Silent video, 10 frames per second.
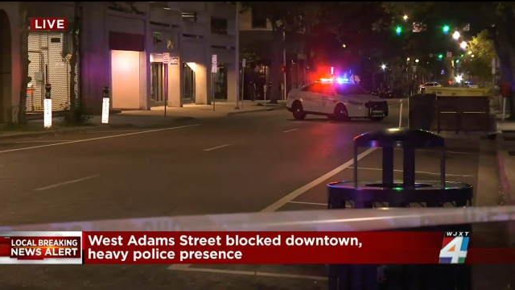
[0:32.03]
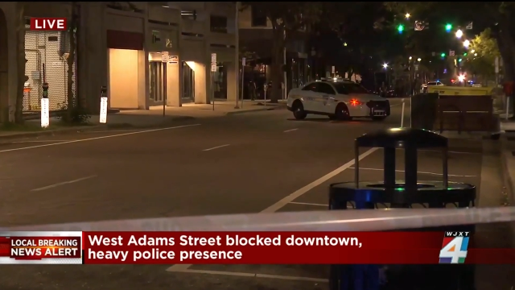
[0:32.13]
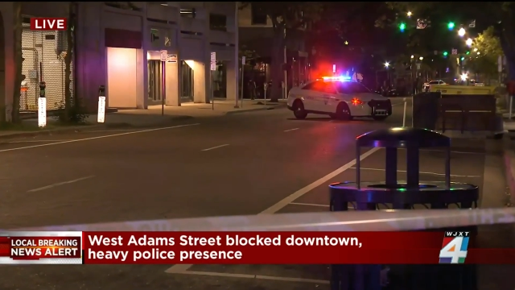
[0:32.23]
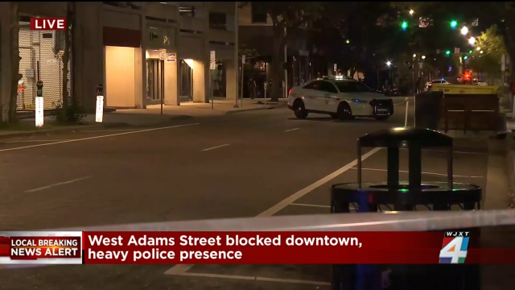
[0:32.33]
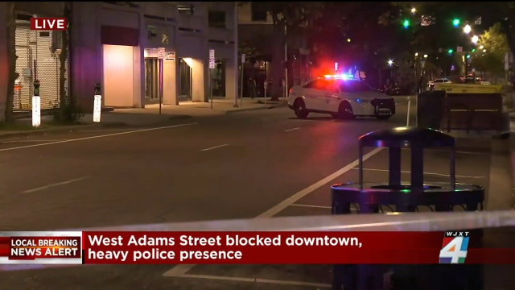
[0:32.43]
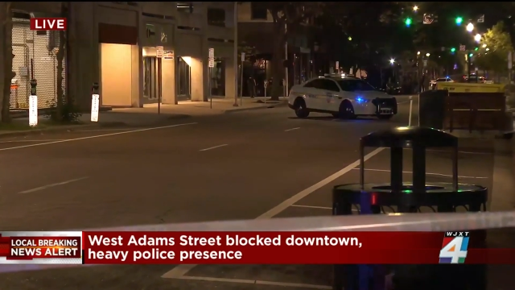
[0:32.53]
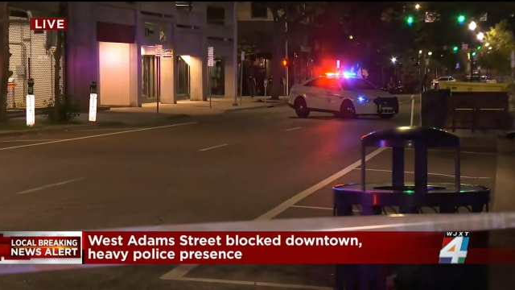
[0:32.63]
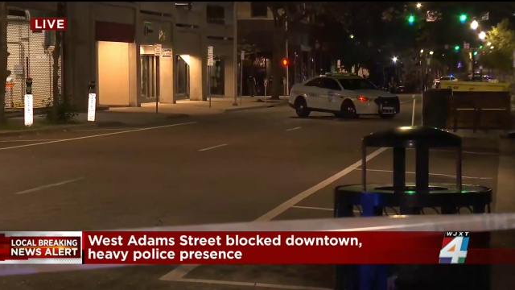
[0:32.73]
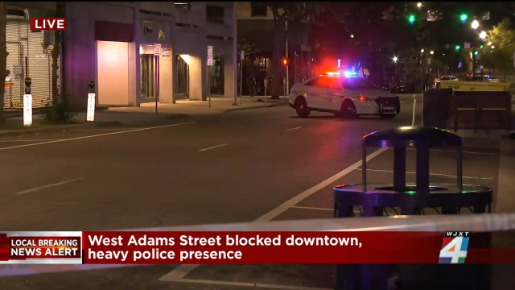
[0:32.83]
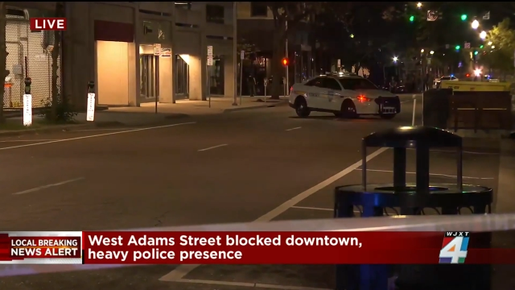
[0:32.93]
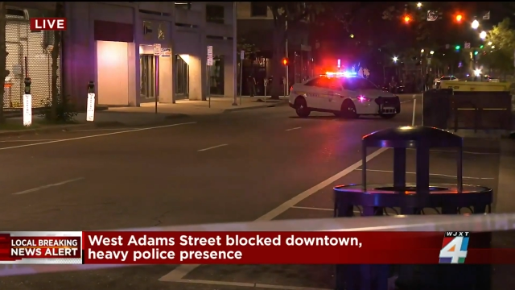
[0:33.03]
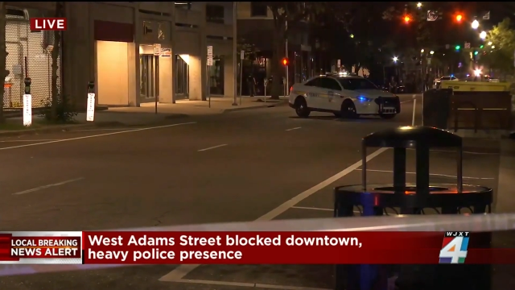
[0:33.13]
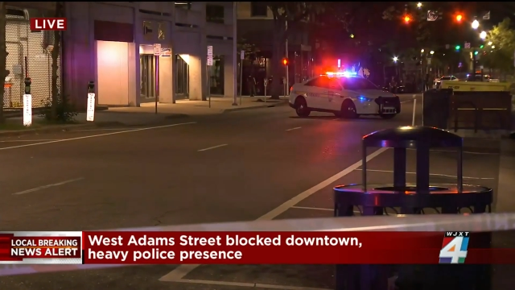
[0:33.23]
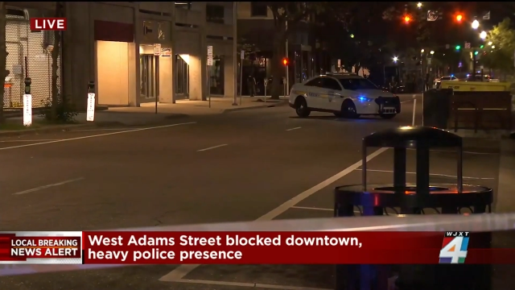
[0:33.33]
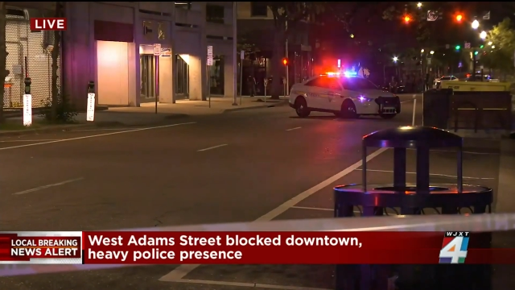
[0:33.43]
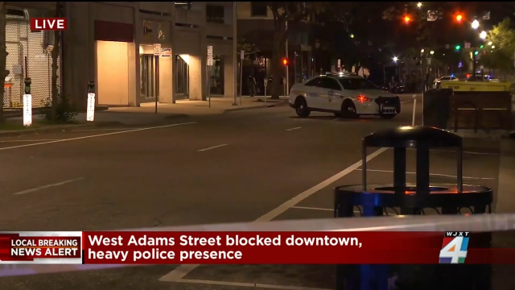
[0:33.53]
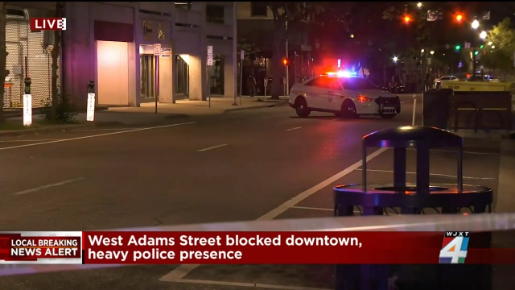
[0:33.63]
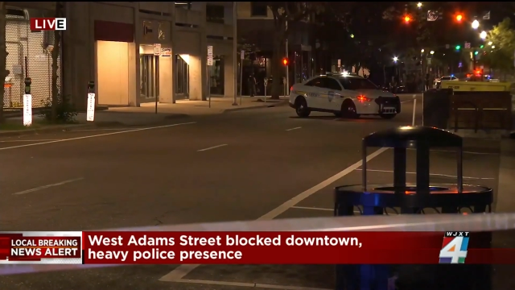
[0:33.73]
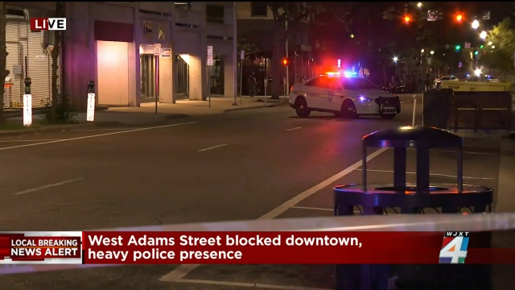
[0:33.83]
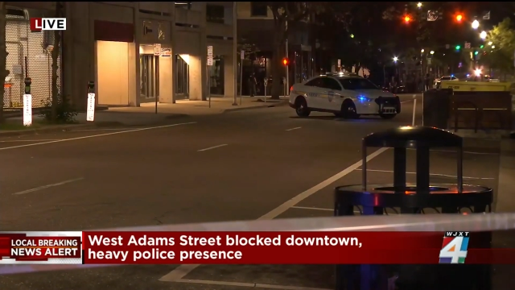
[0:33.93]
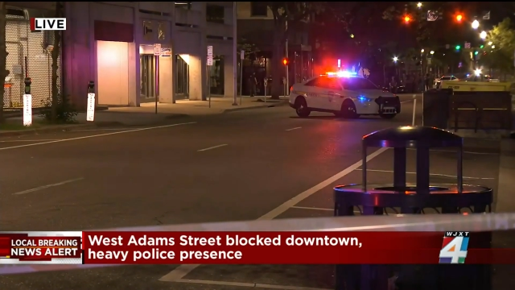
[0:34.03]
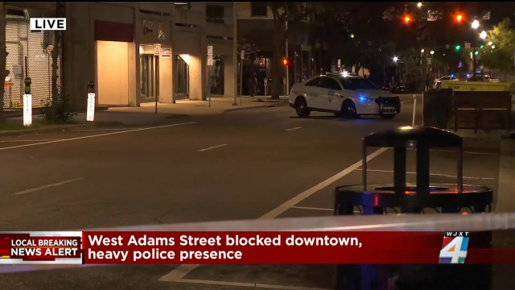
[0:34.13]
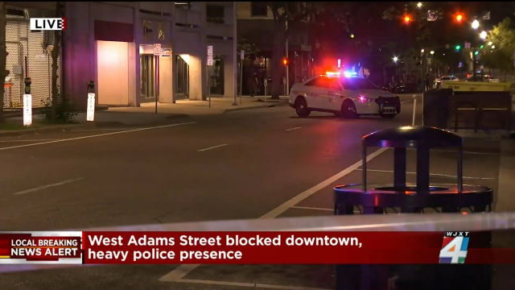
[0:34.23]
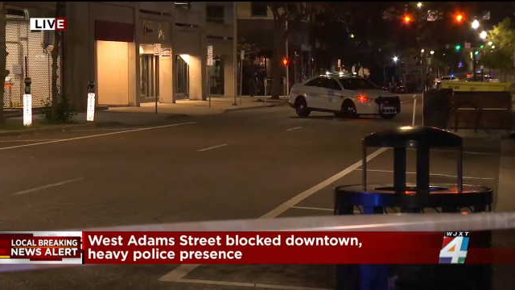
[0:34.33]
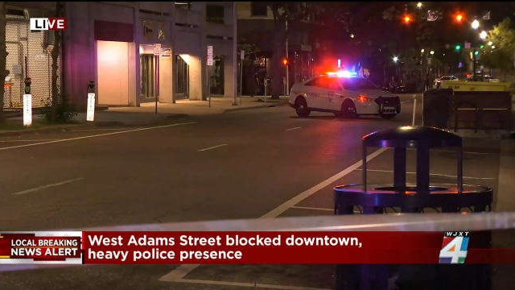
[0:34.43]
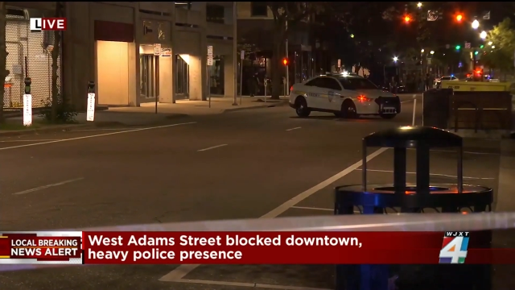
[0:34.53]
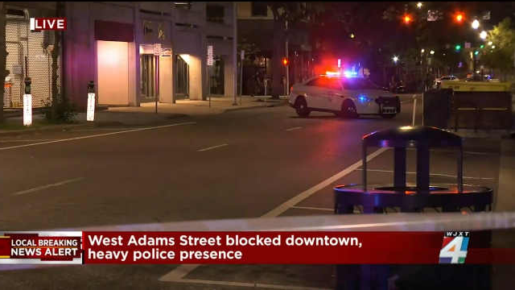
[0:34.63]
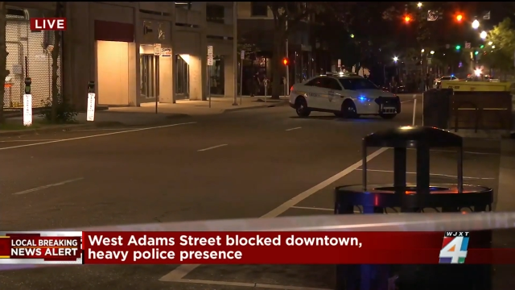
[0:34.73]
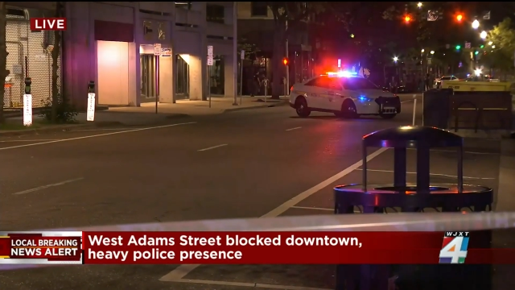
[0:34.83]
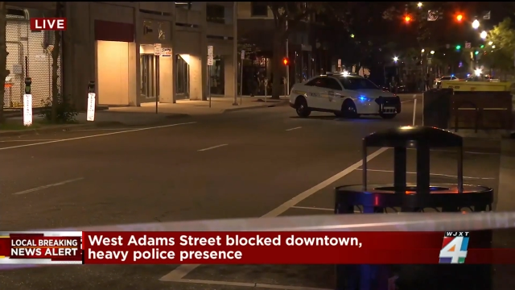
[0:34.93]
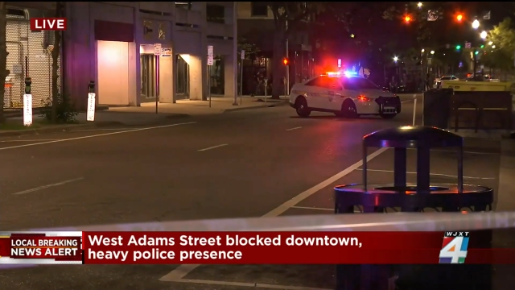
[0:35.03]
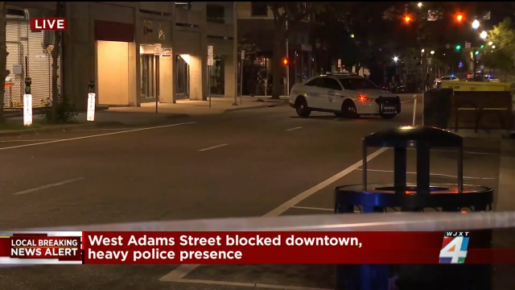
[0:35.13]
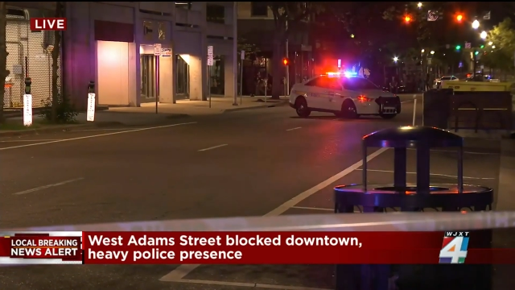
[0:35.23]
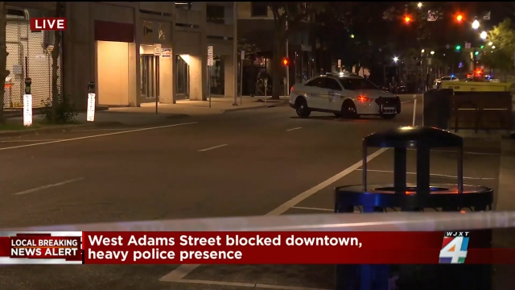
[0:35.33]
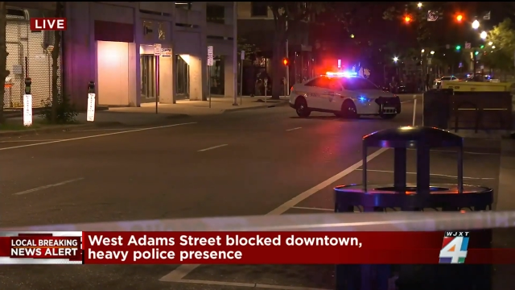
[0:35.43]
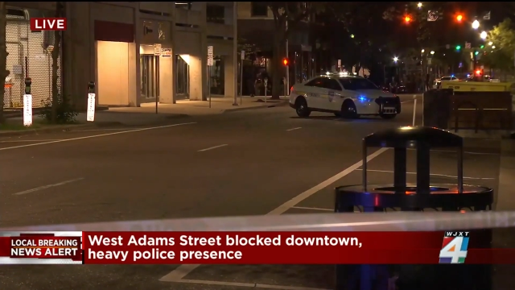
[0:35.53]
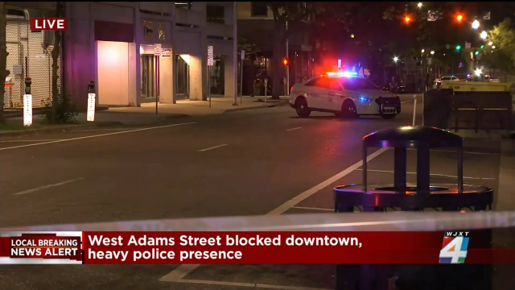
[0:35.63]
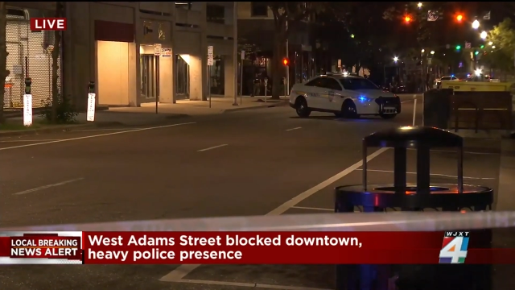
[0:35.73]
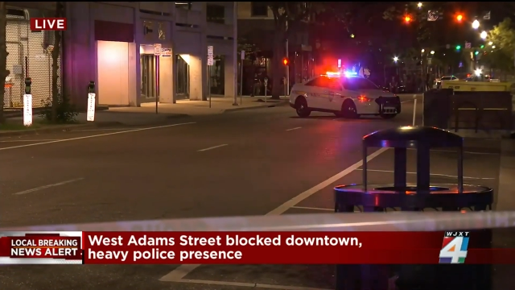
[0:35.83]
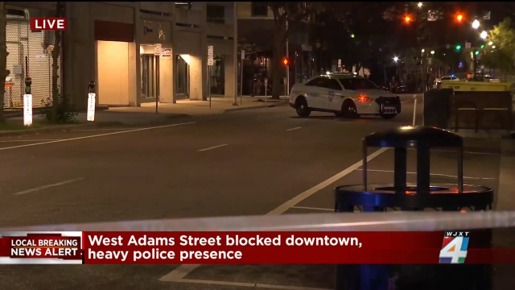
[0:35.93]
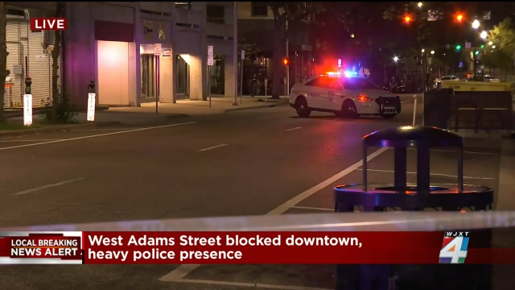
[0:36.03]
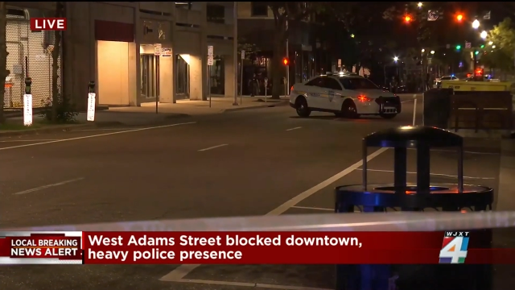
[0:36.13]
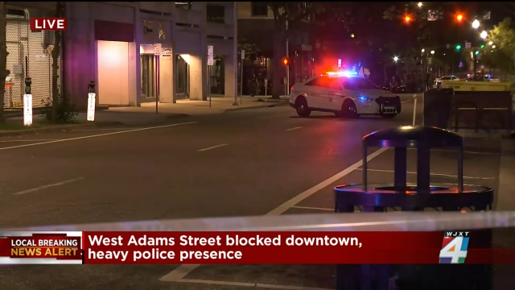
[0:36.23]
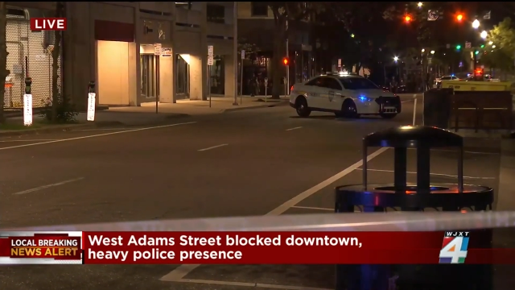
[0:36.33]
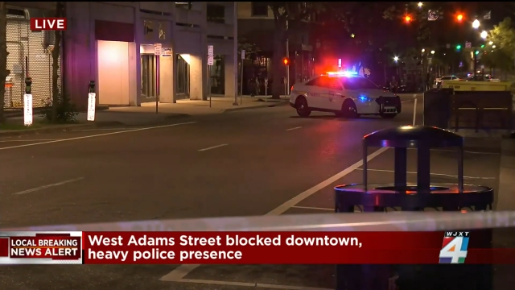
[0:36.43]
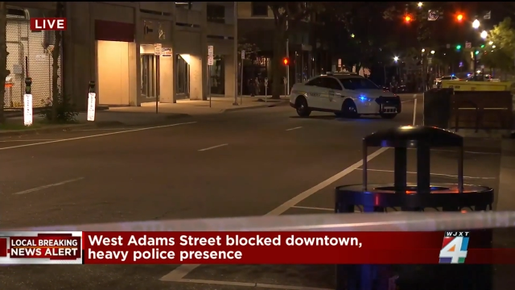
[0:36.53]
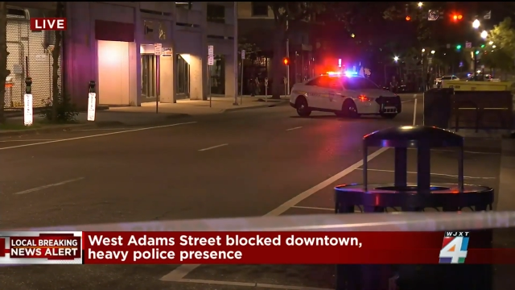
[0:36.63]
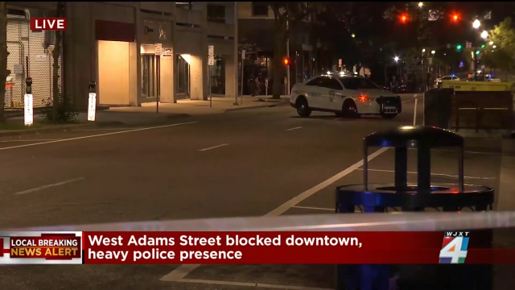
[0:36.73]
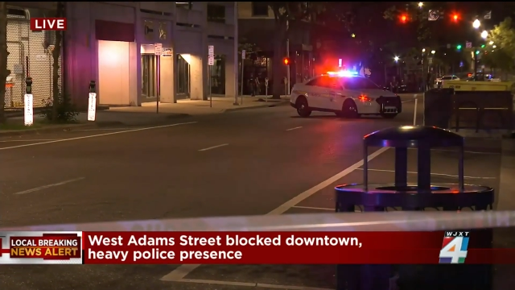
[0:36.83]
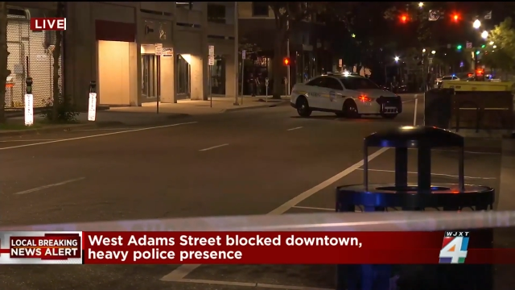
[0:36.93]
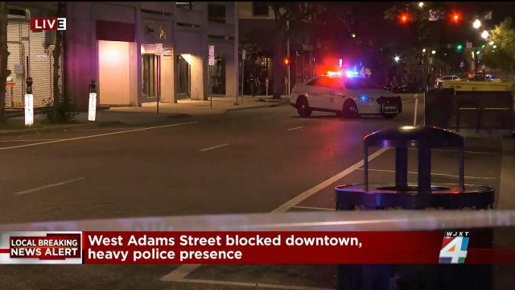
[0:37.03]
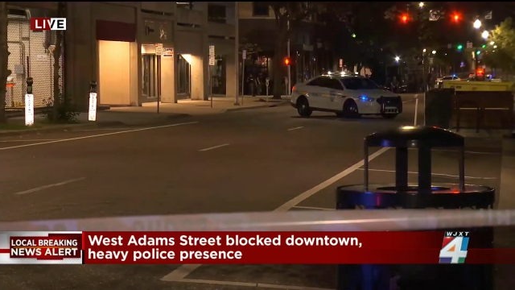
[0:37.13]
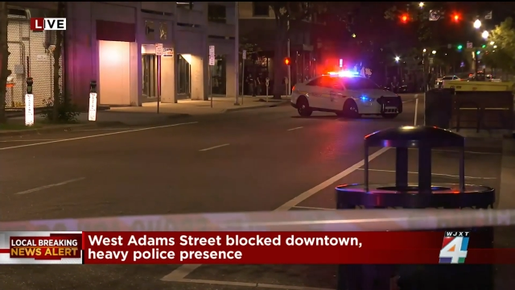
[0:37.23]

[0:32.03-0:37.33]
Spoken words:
[unreadable: no face in view]